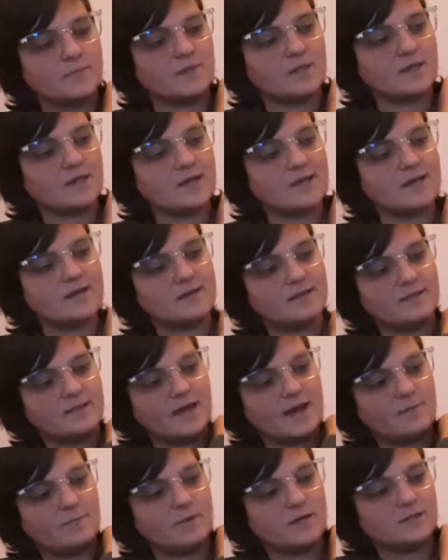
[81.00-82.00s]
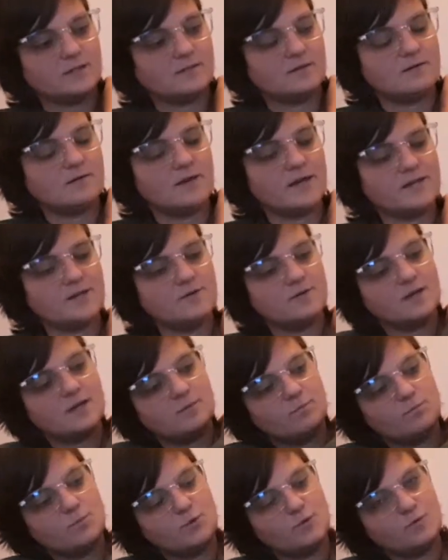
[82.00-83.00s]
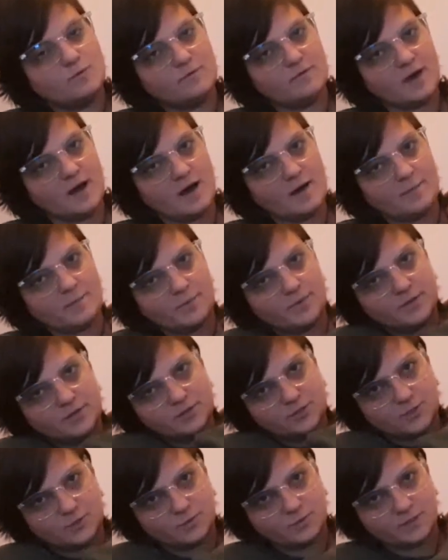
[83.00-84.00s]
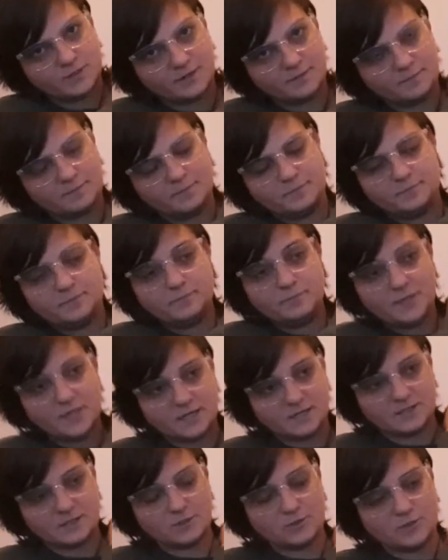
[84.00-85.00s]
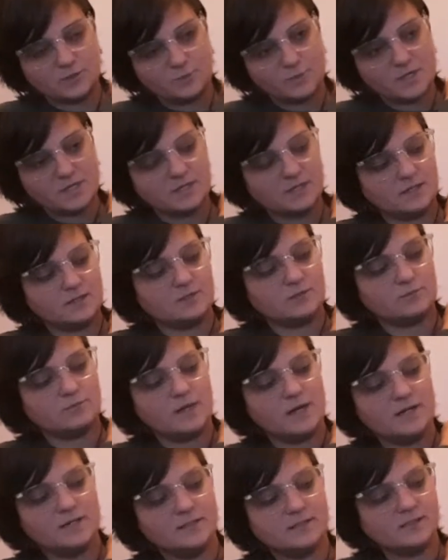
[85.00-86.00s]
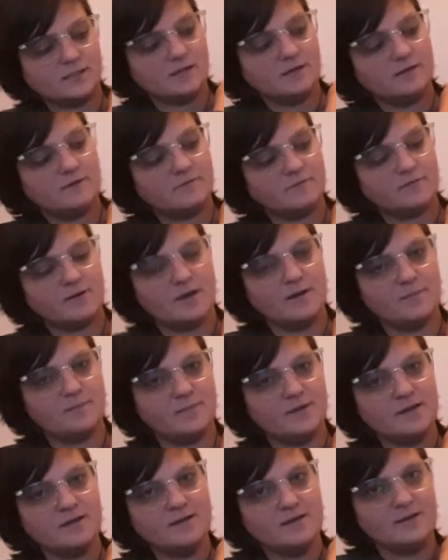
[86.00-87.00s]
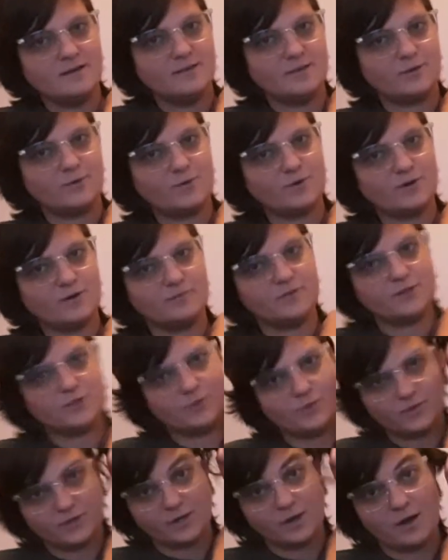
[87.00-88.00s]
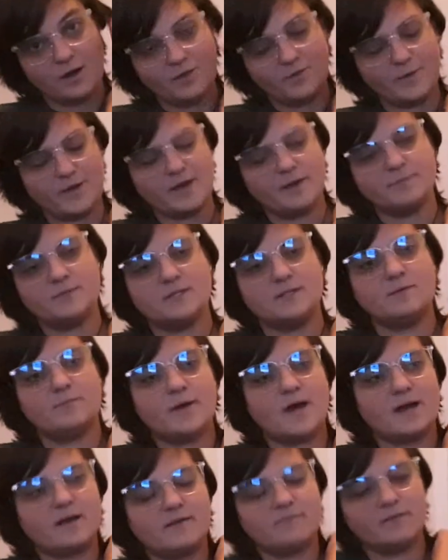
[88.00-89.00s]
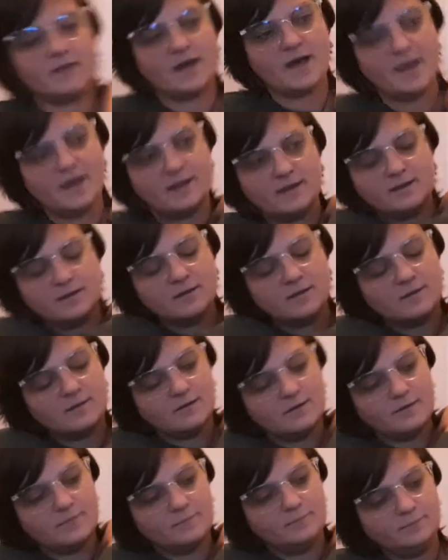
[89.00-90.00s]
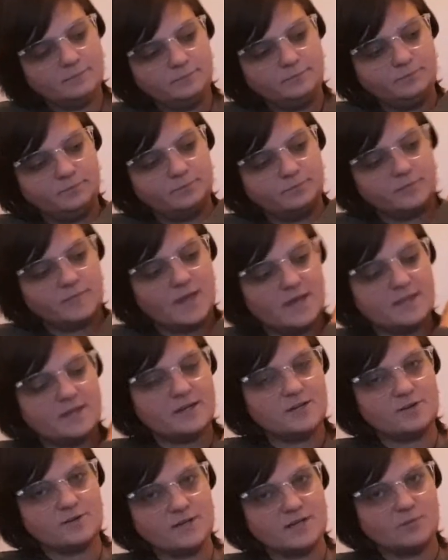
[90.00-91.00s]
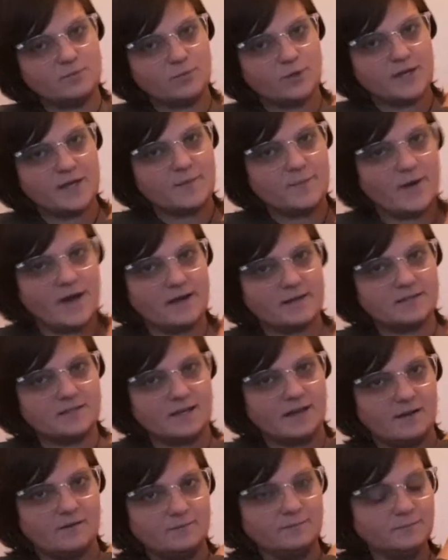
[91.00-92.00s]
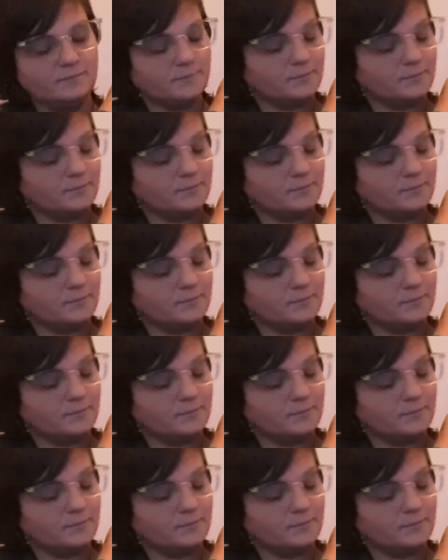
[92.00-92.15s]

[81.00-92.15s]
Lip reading: in that muscle. And you can move up the shoulder because the trapezius runs from the corner of the shoulder all the way up to the back of the head. And then you can bring it back down